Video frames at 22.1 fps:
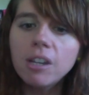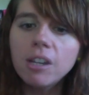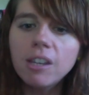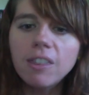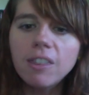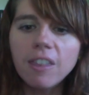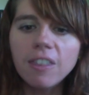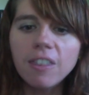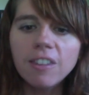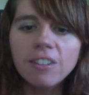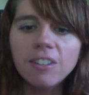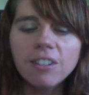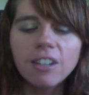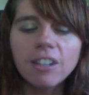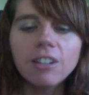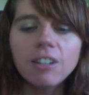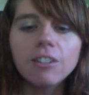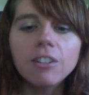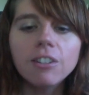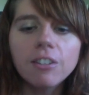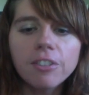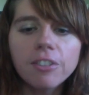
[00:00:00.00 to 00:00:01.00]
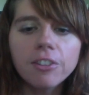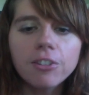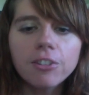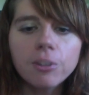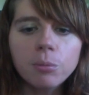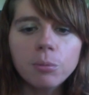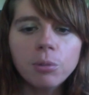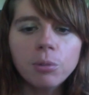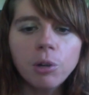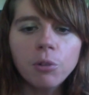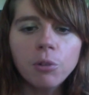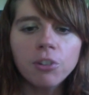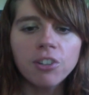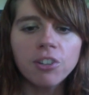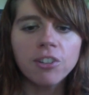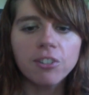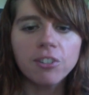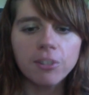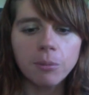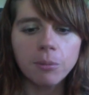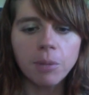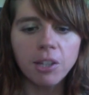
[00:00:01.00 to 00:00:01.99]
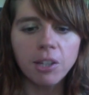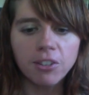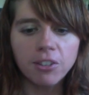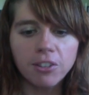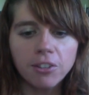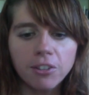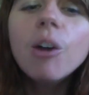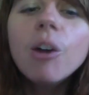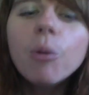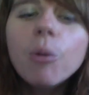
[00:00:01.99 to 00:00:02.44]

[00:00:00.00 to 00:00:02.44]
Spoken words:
than the title The Sabrosa Semesters.